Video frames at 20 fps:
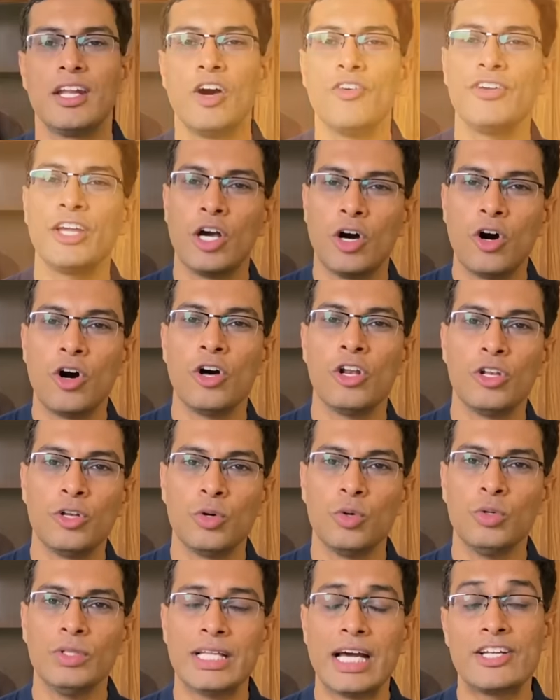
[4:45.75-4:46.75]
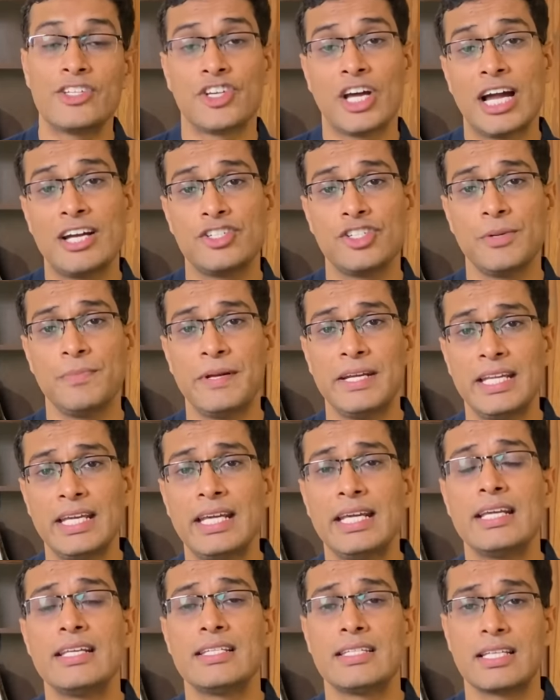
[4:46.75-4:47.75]
Now, we all know that
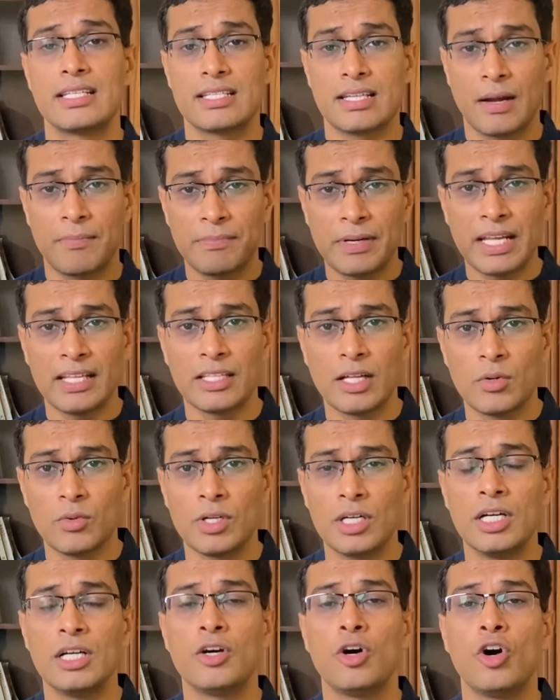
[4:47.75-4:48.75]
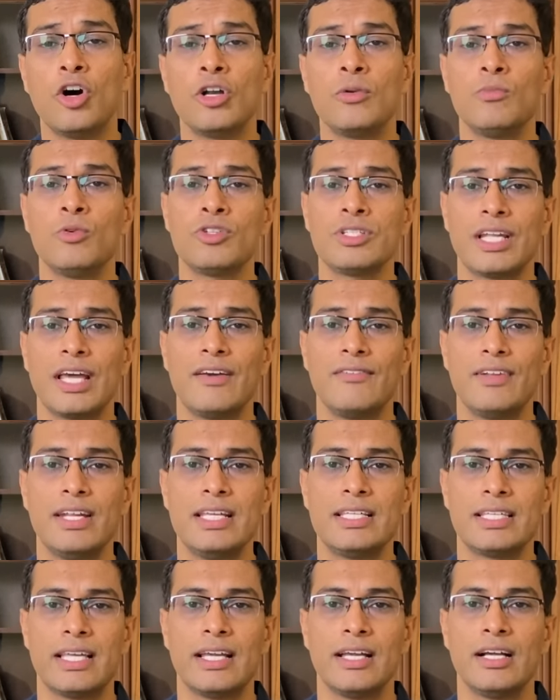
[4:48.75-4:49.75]
ChatGPT is disrupting the world almost
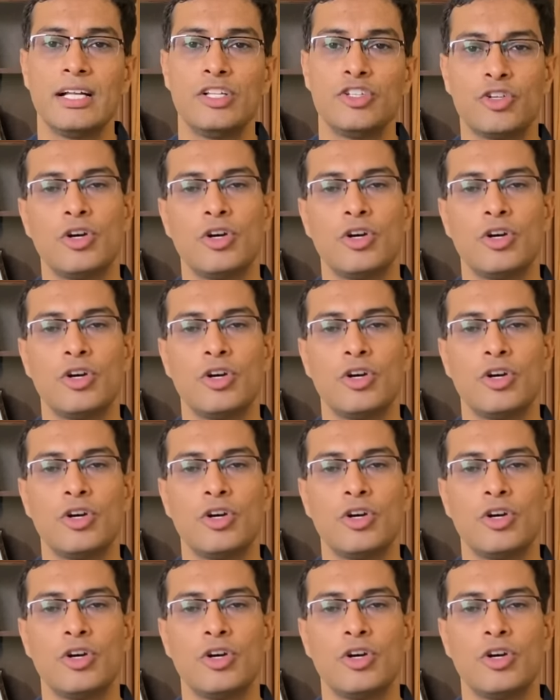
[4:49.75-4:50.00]
every single